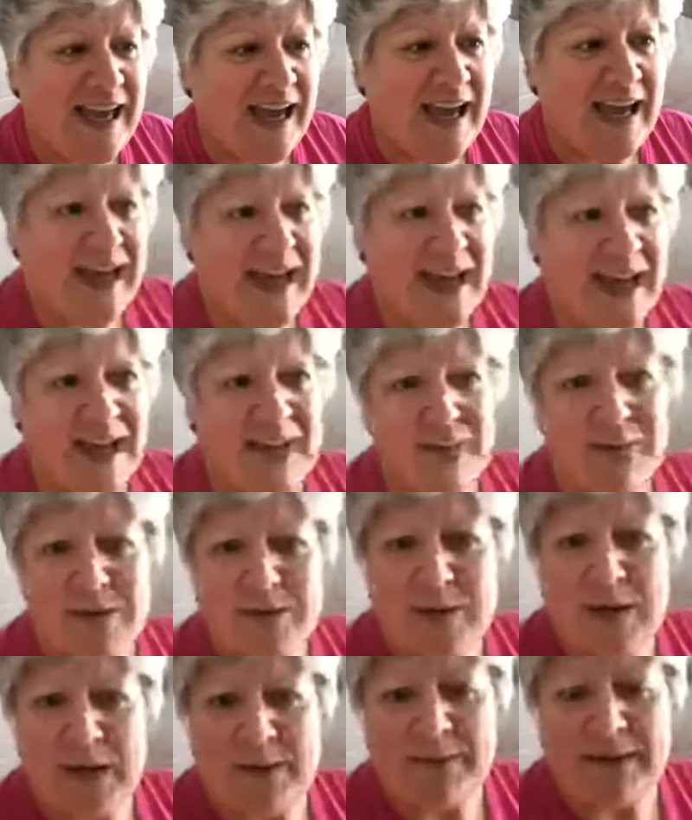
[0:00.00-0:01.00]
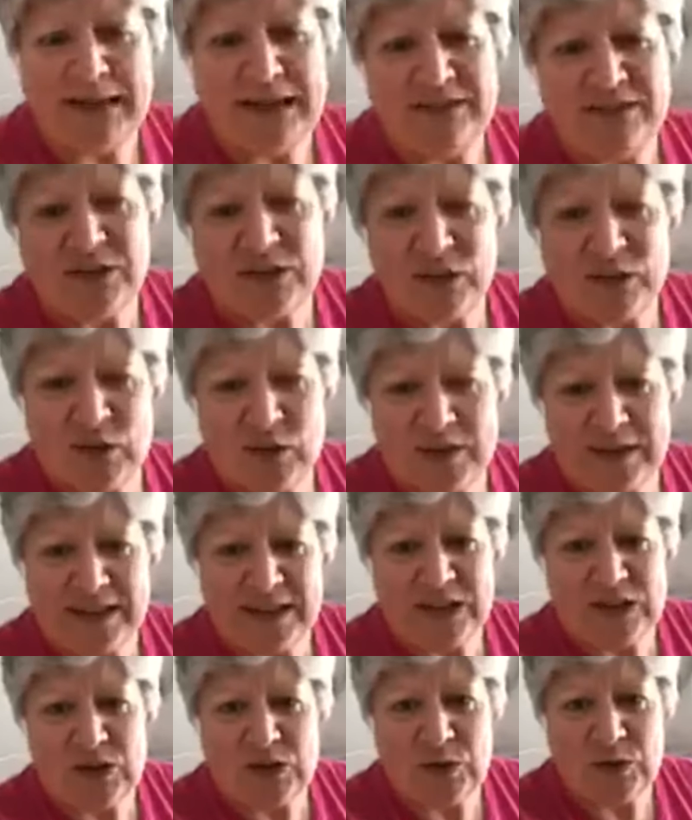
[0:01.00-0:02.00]
because we're going to be leaving
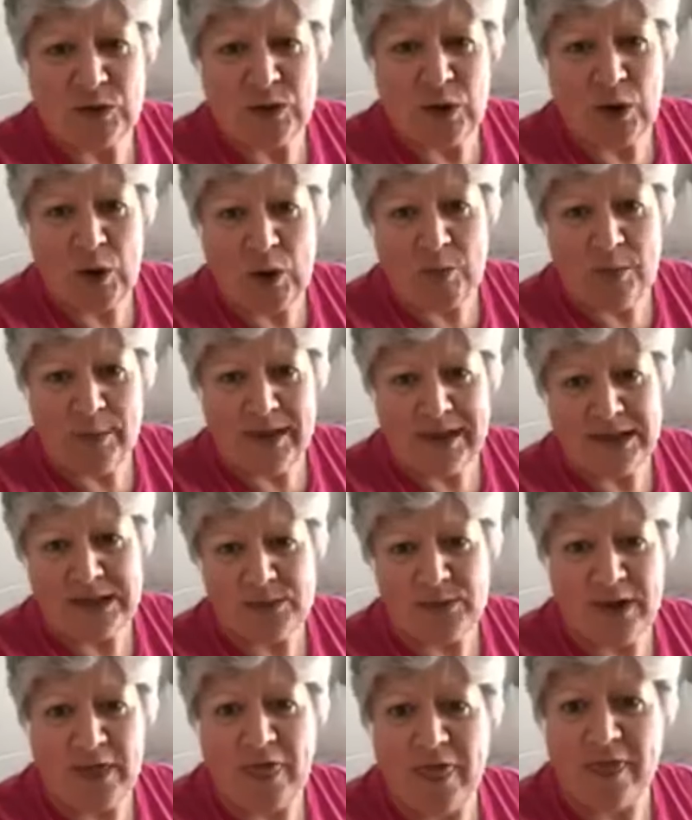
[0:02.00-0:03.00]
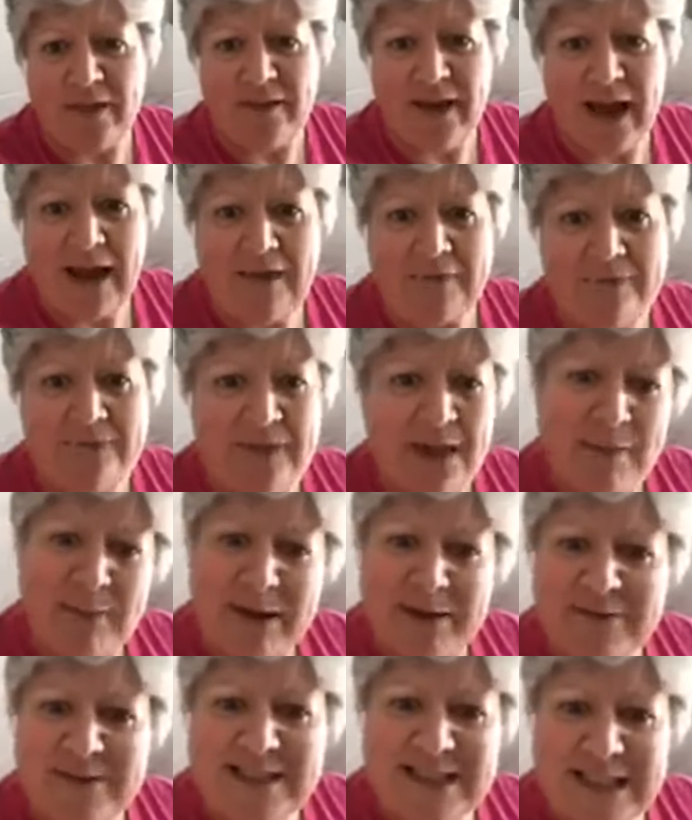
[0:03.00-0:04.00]
shortly to go meet with
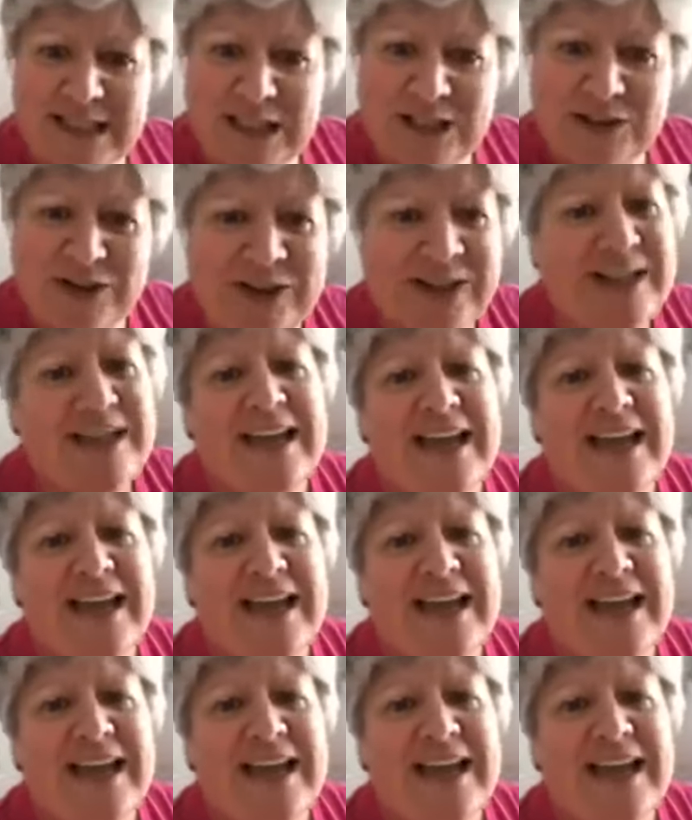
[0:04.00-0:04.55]
family for dinner.